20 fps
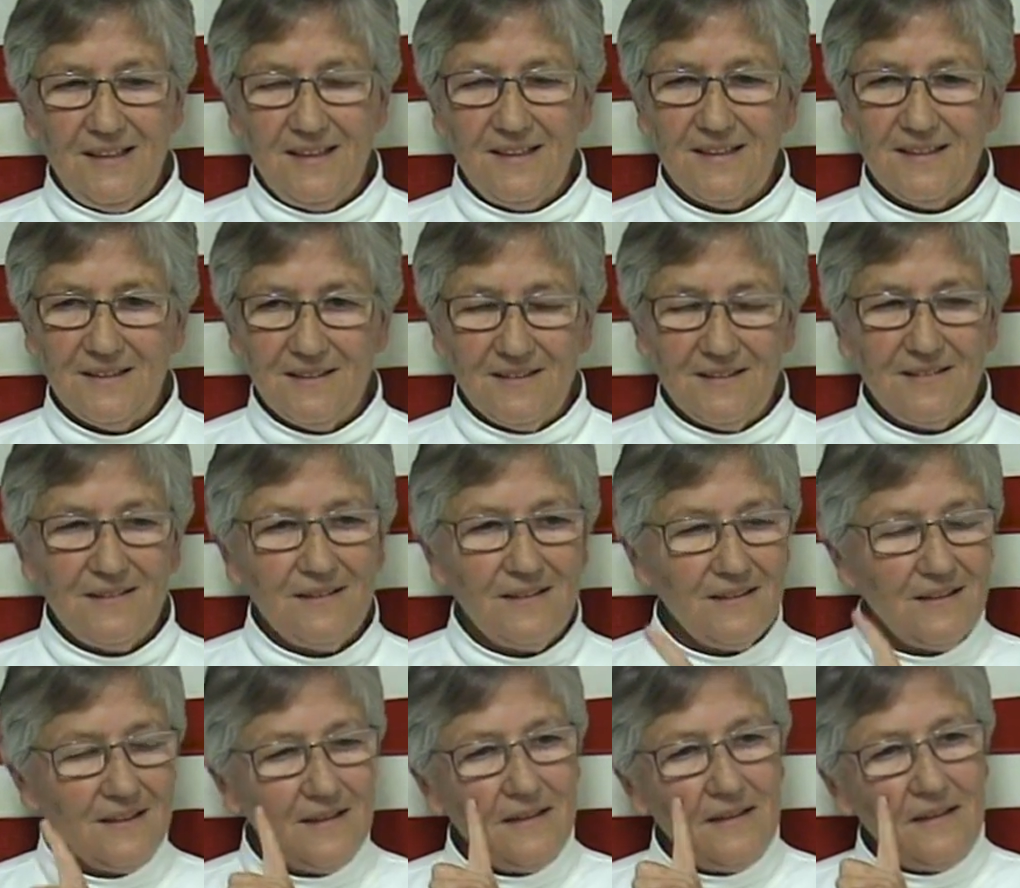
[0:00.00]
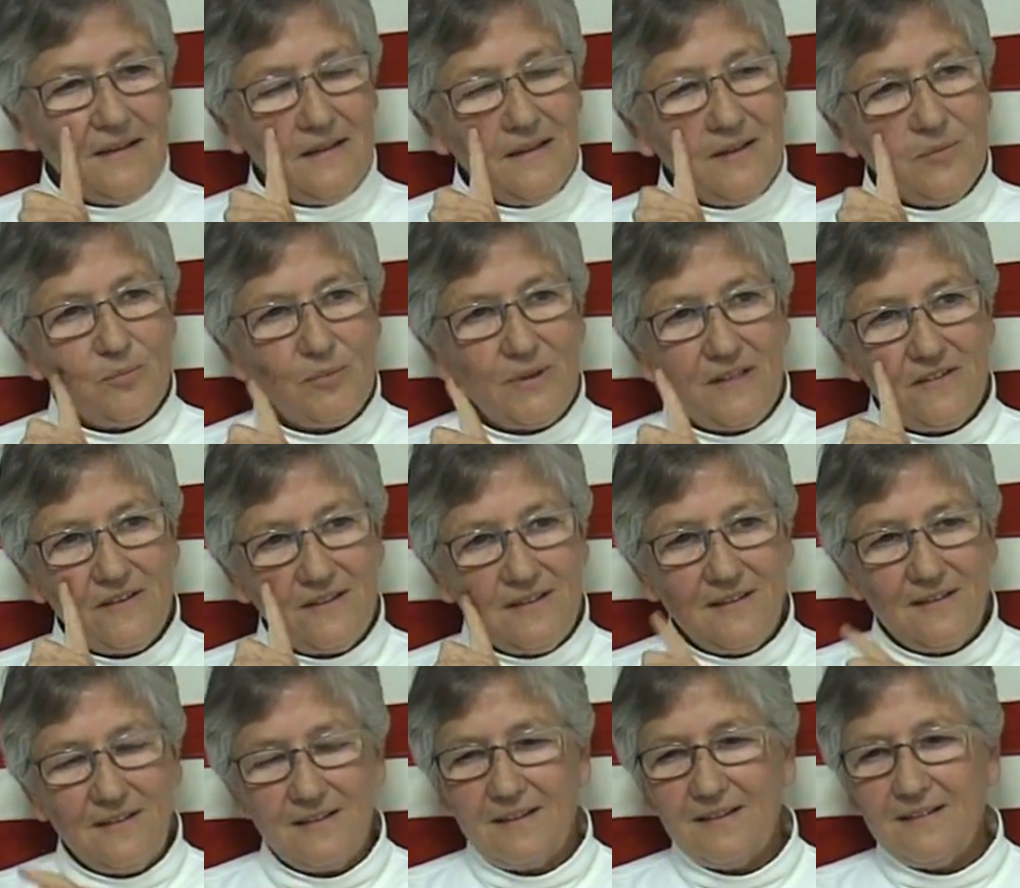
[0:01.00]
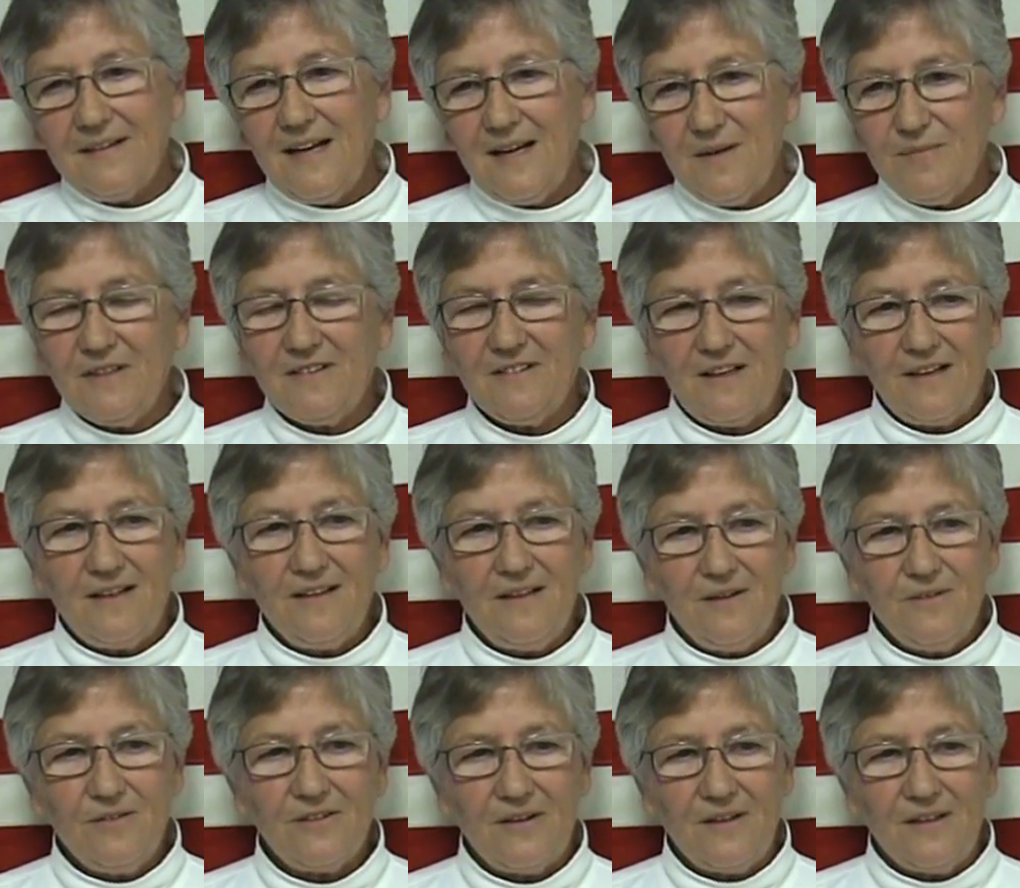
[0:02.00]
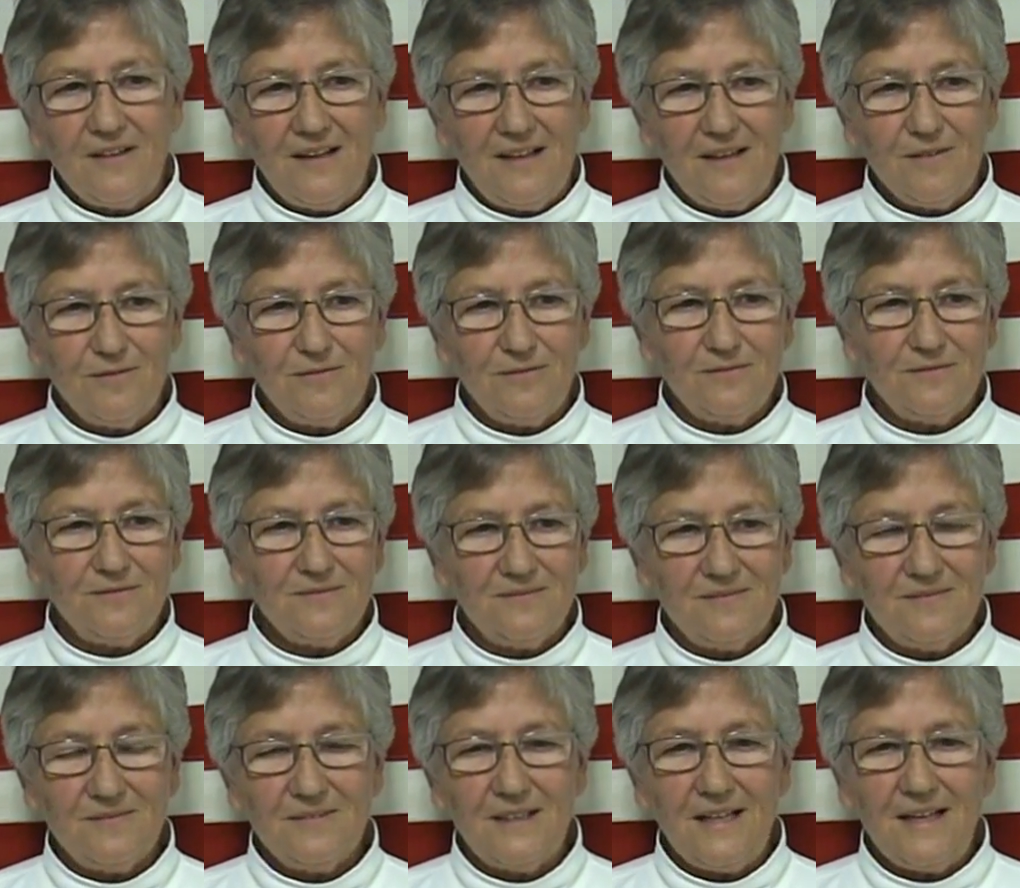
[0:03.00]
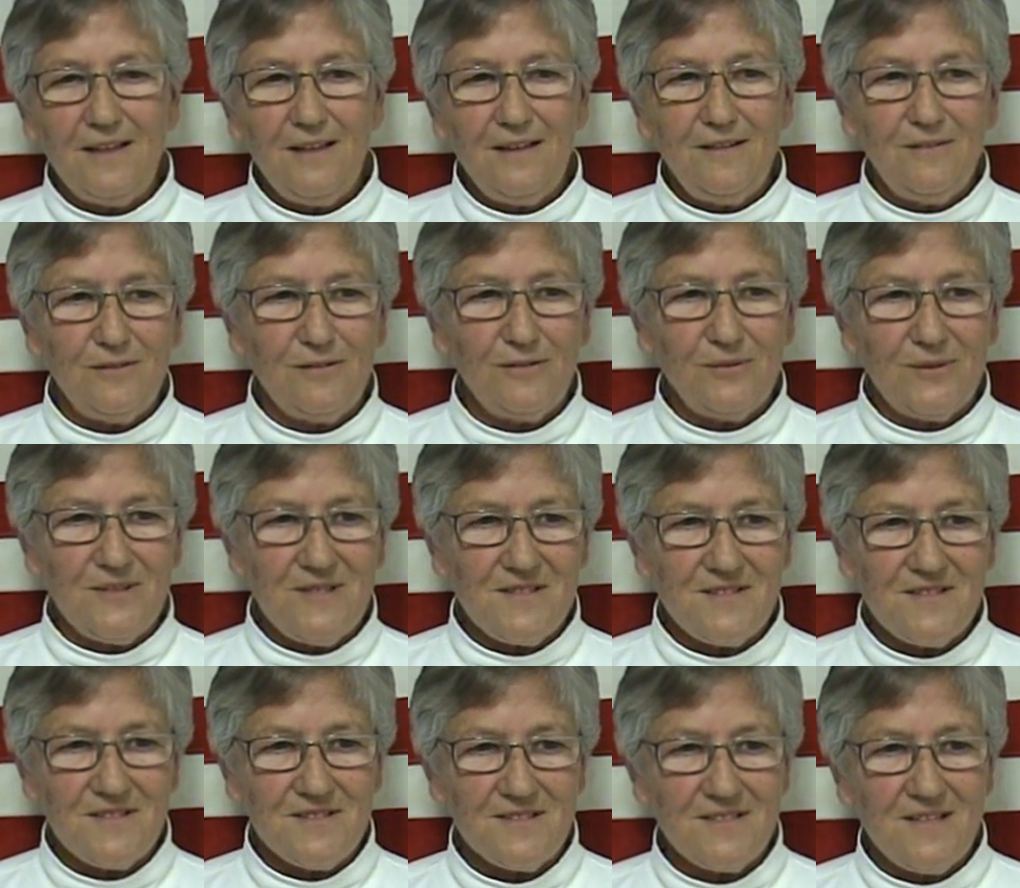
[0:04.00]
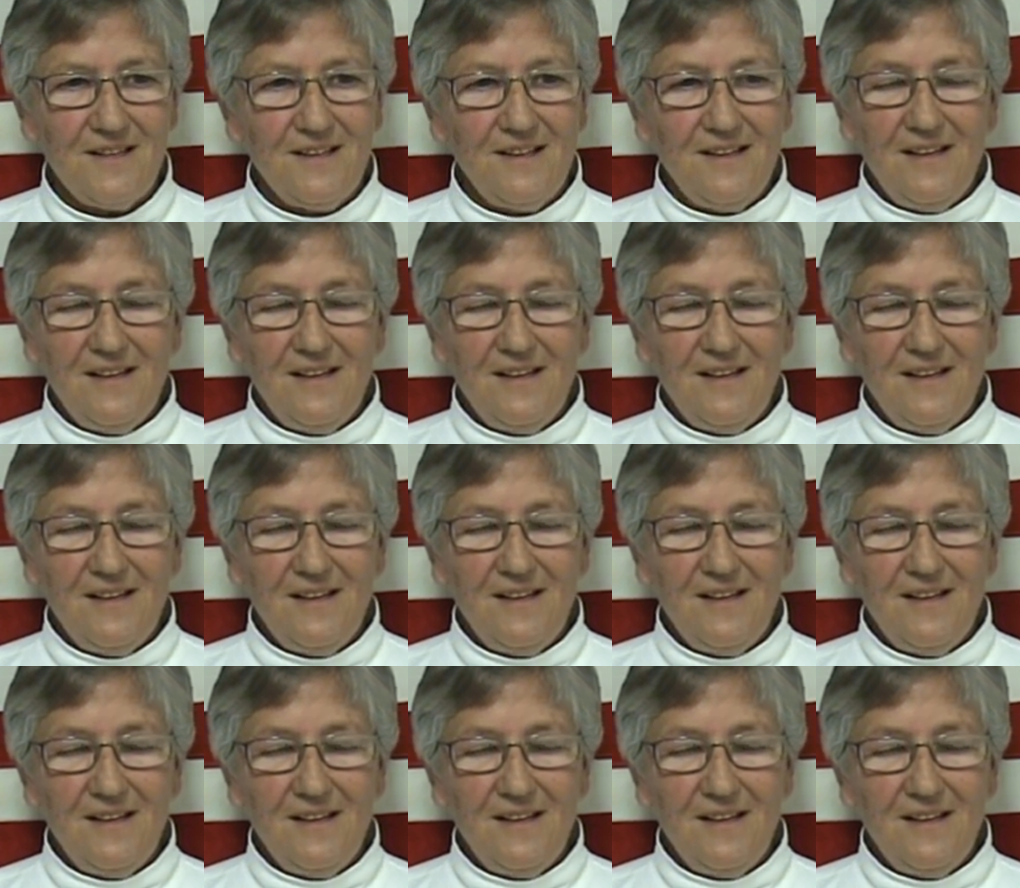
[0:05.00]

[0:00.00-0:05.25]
and the uh, president at that time decided he was going to have lady stewardesses,